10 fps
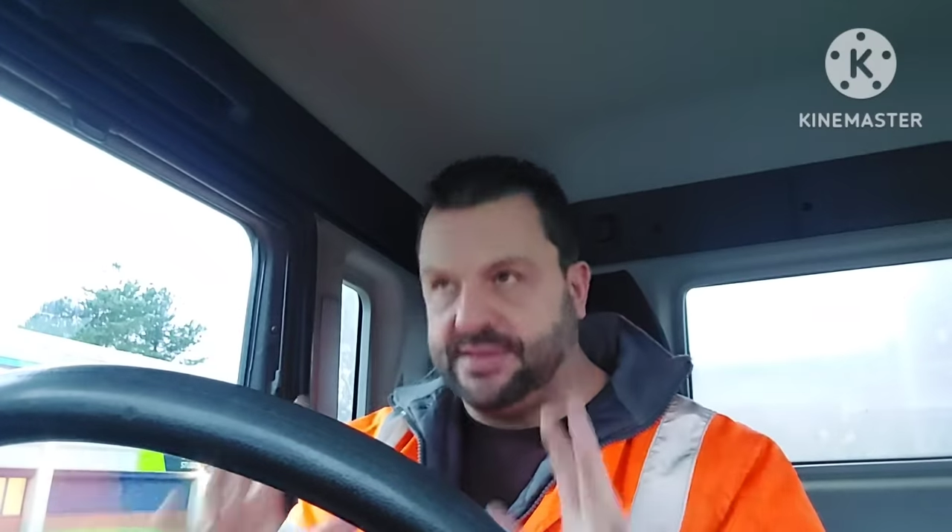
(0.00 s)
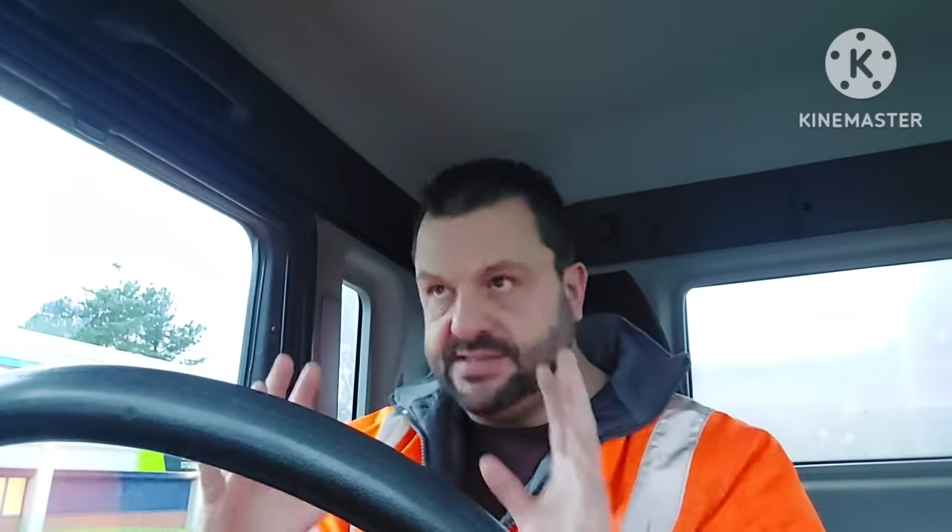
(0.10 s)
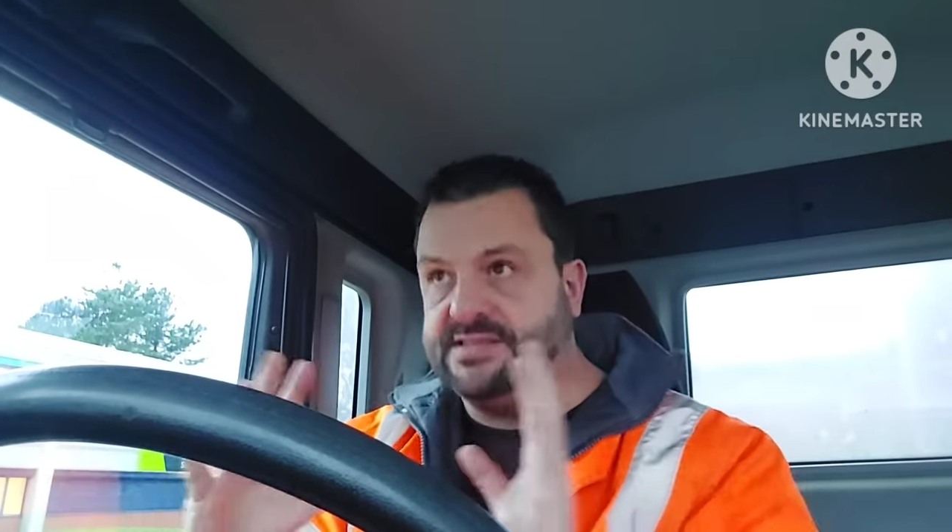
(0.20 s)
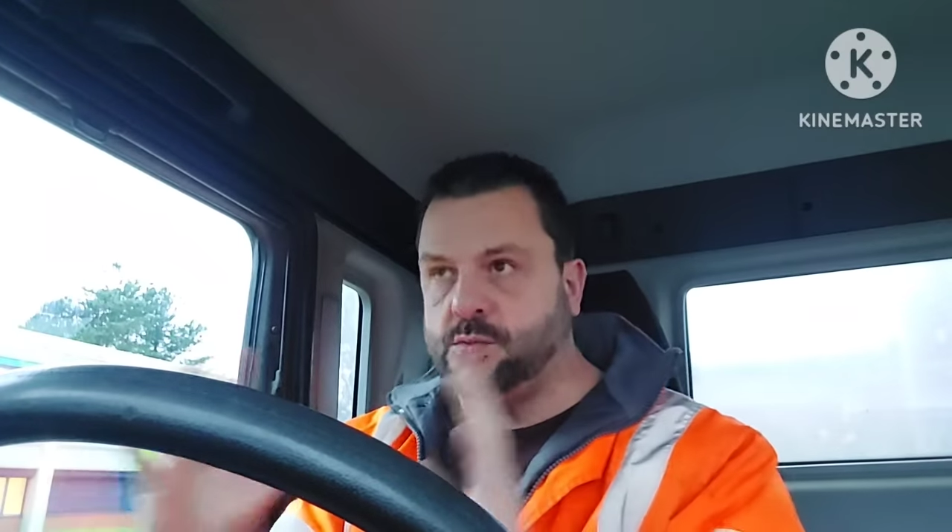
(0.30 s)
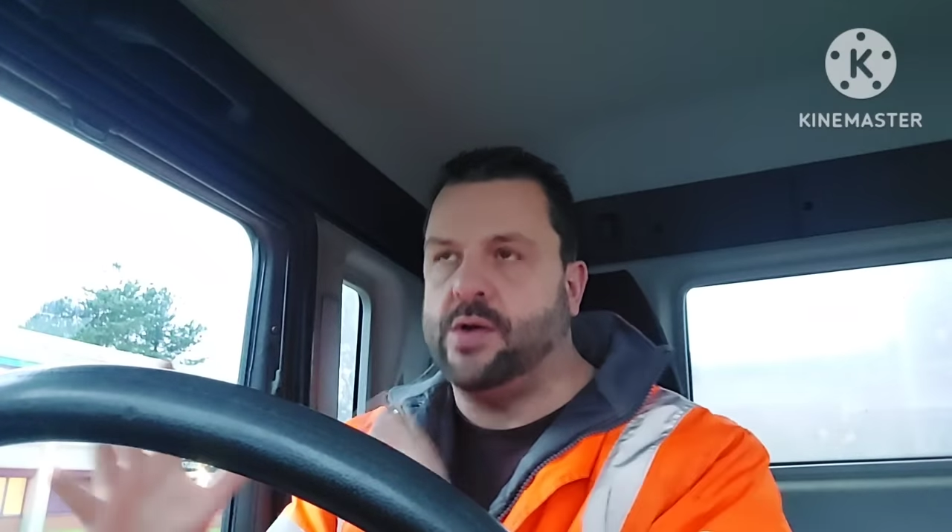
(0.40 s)
but
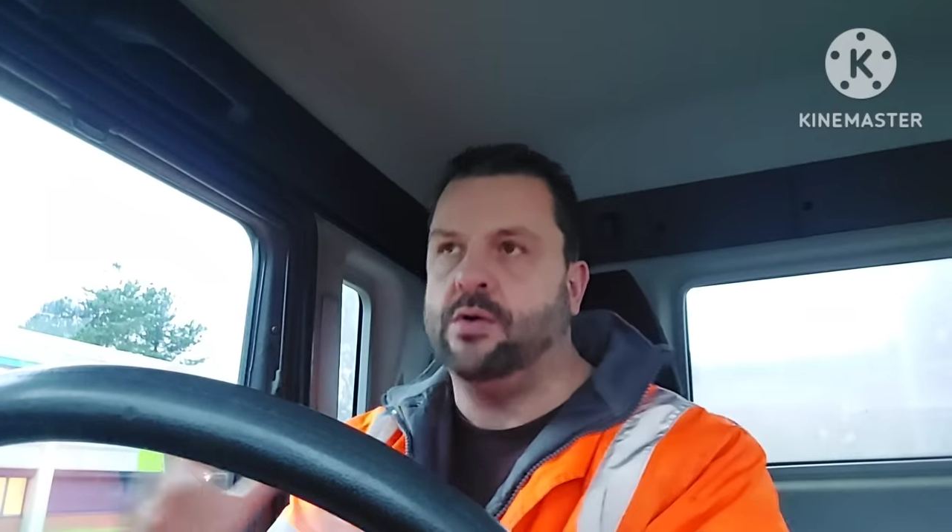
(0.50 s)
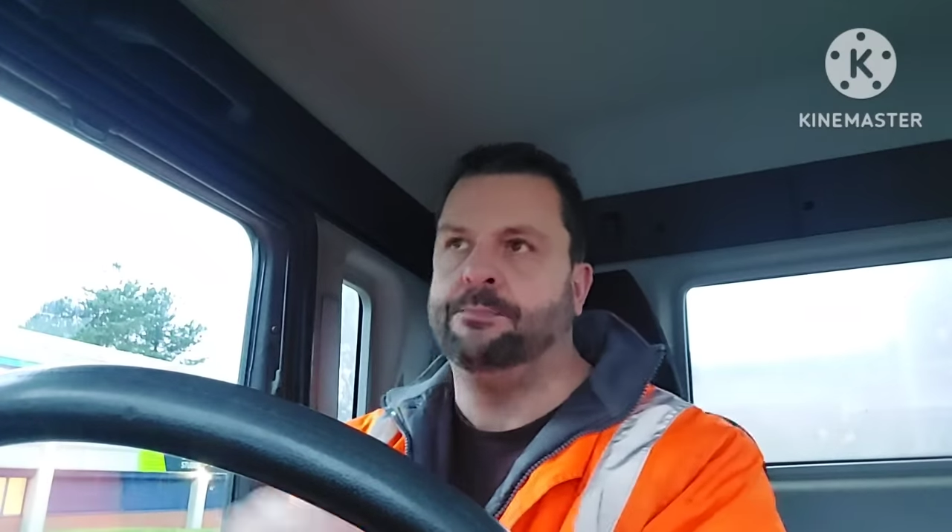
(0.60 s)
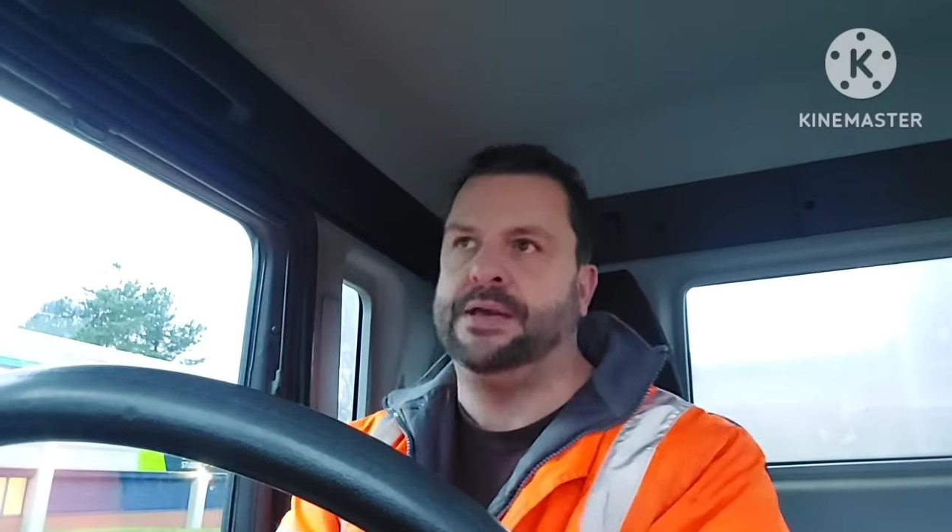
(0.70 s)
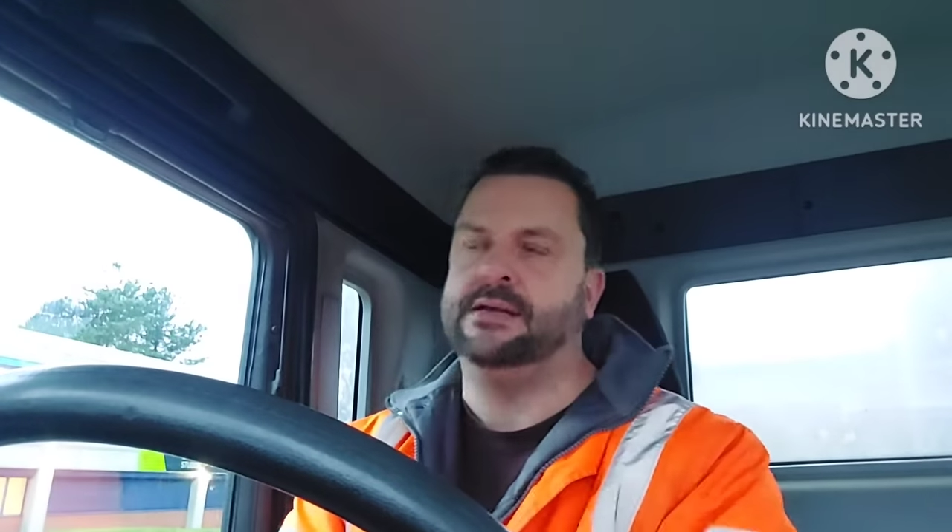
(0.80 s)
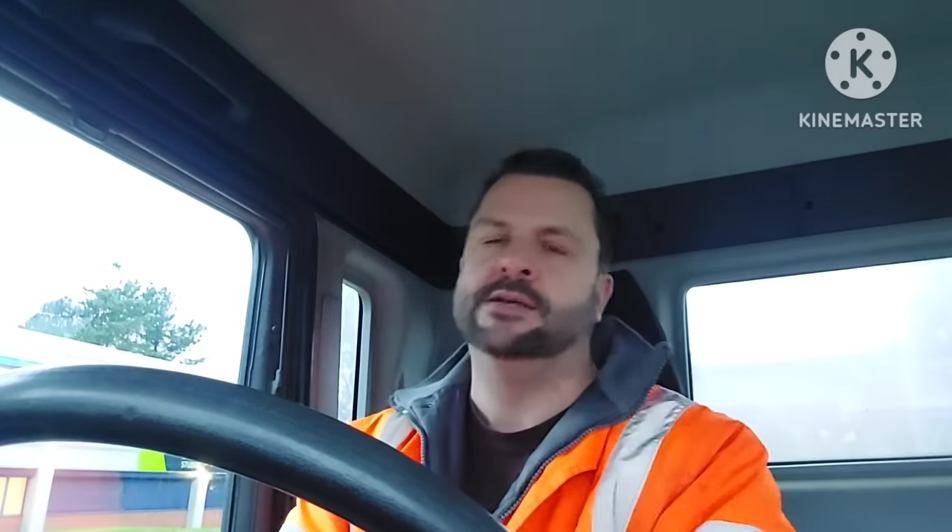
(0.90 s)
this is the way it will
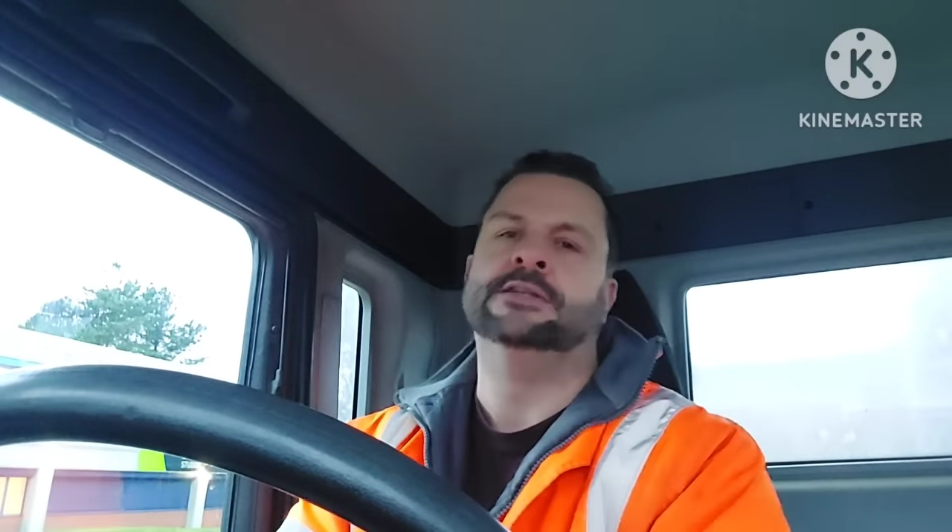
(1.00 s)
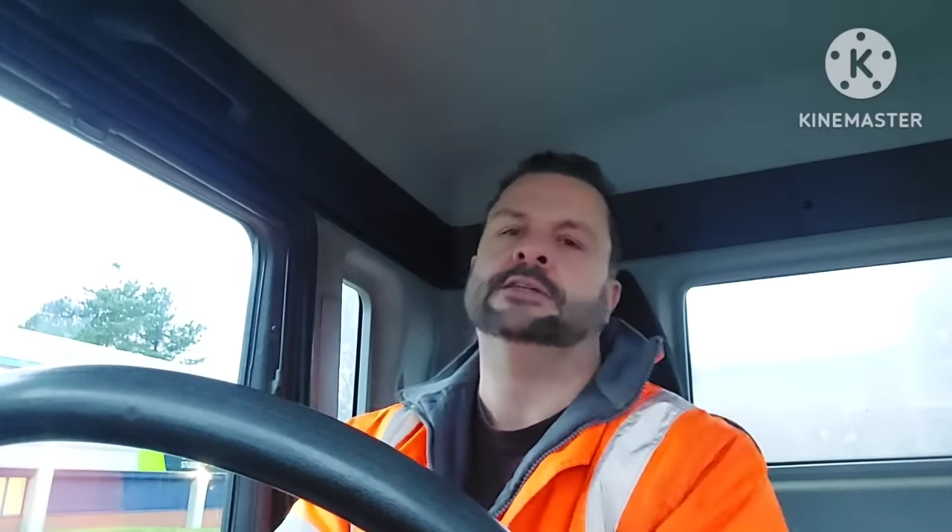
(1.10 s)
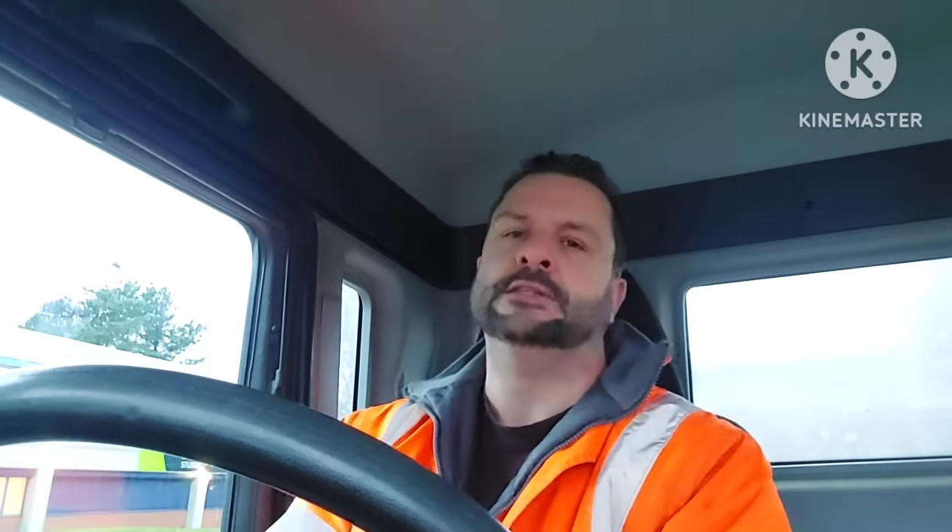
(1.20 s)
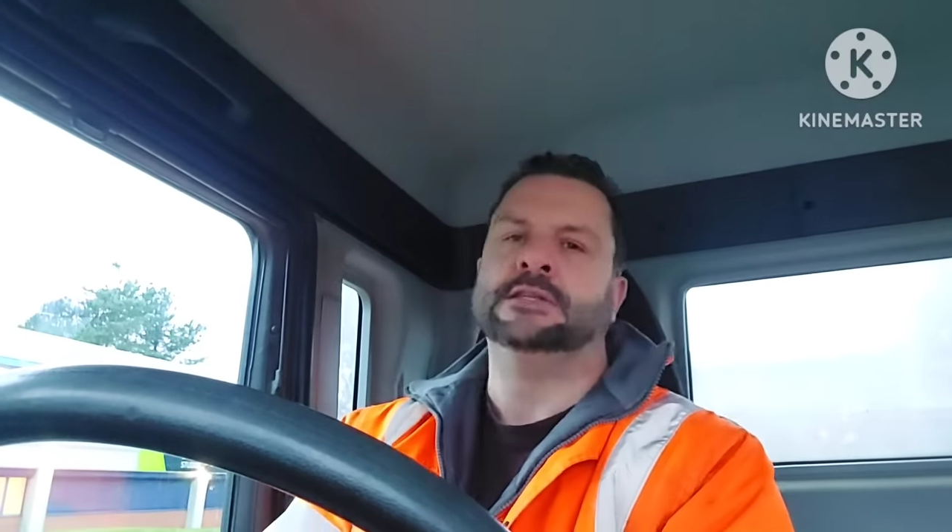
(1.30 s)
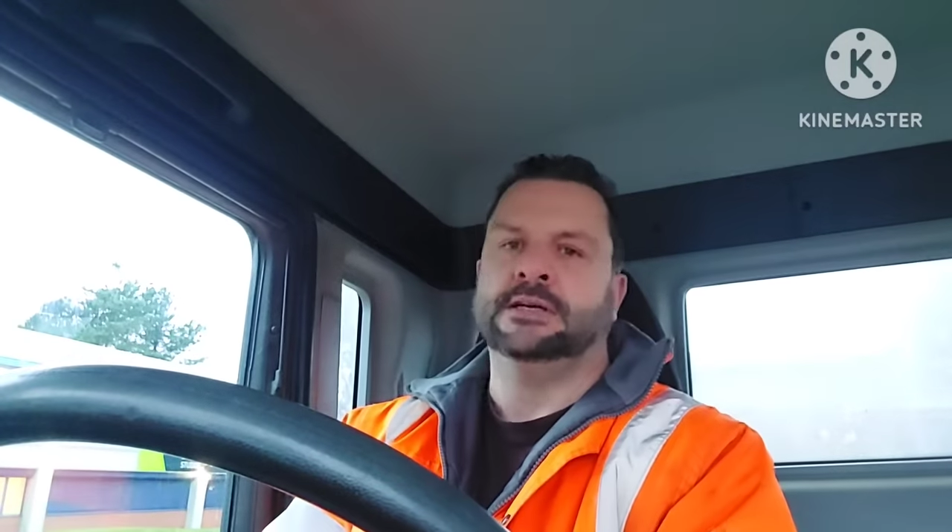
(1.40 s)
be
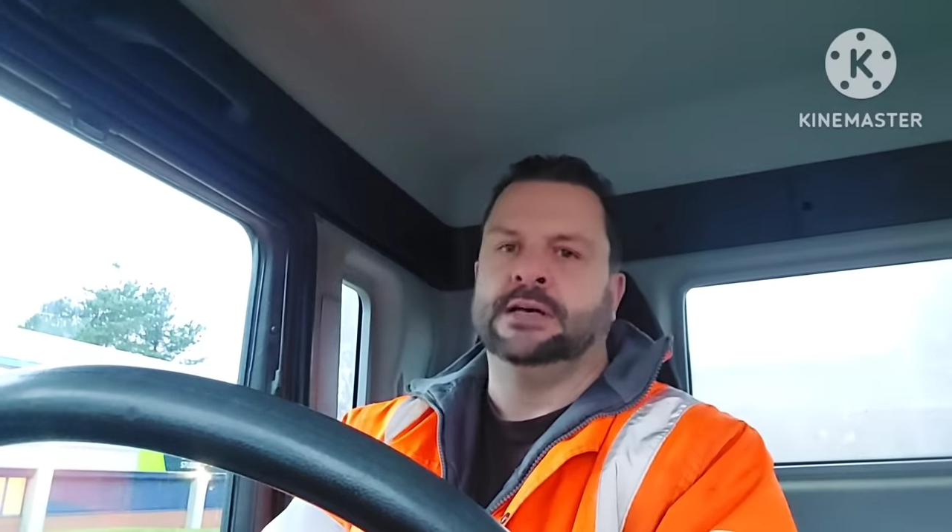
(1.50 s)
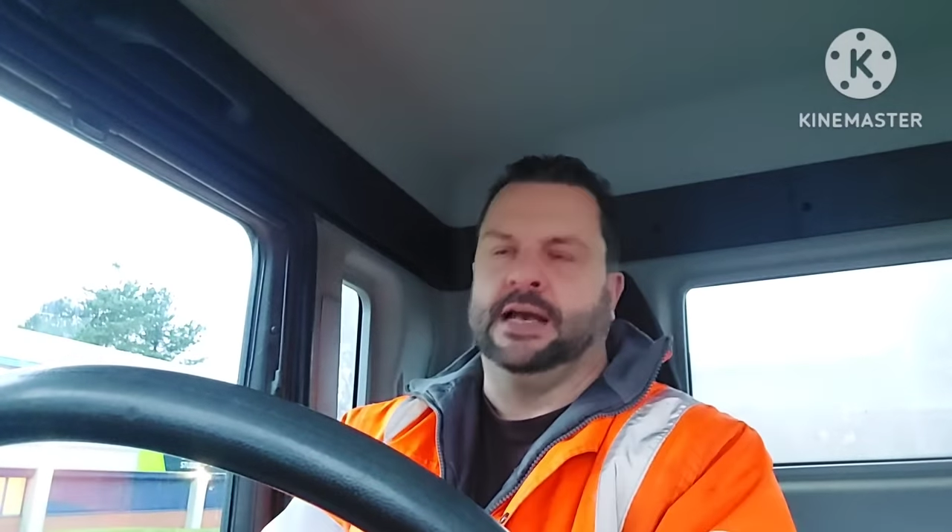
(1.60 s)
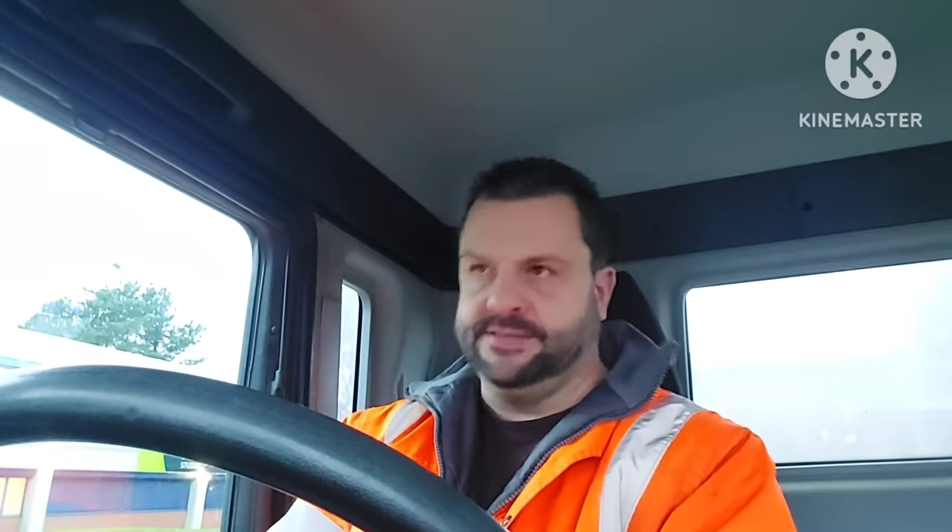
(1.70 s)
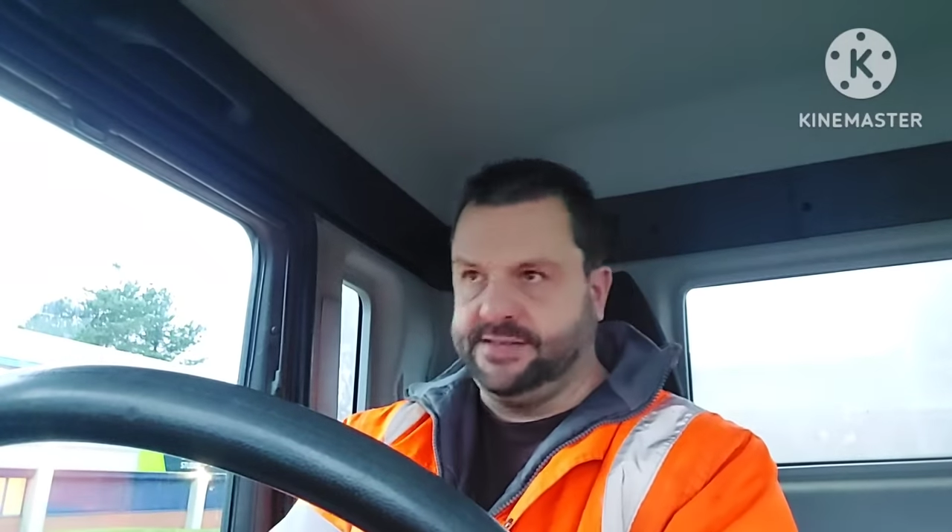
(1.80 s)
and